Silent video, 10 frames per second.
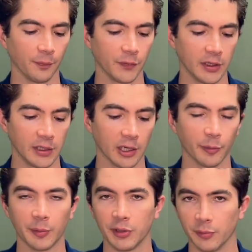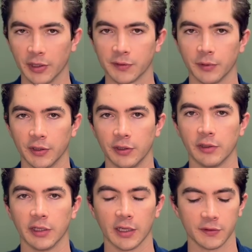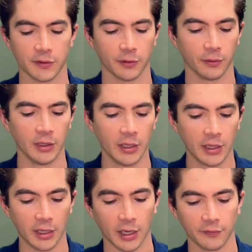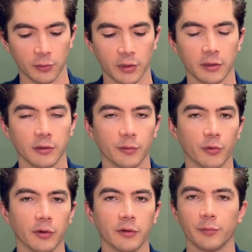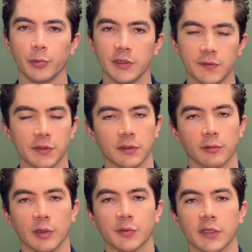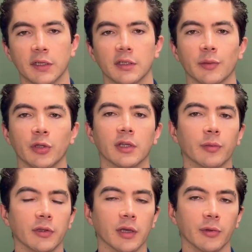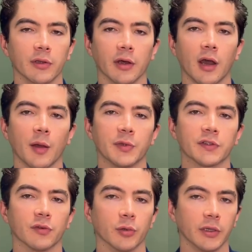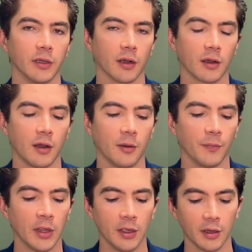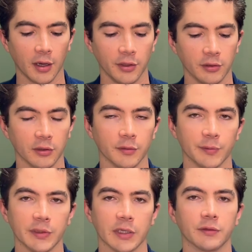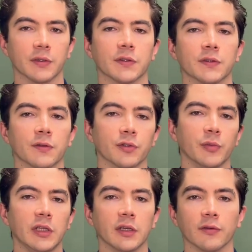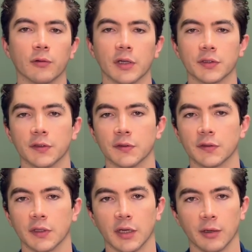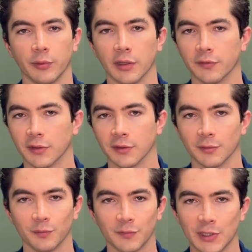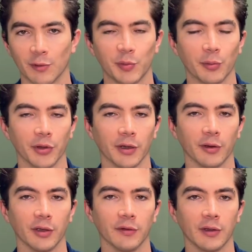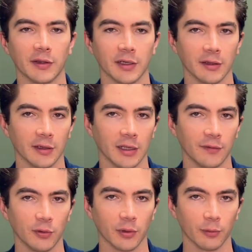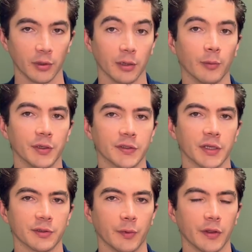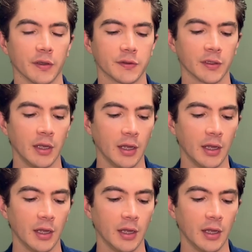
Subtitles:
the EL might be the best one that you can get. So if you wanted to learn more, please visit our website, www.opticsforbirding.com. You can always reach out to us on social media for questions. We'd love to chat with people there. And at the end of the day, if you want a one-on-one discussion with us,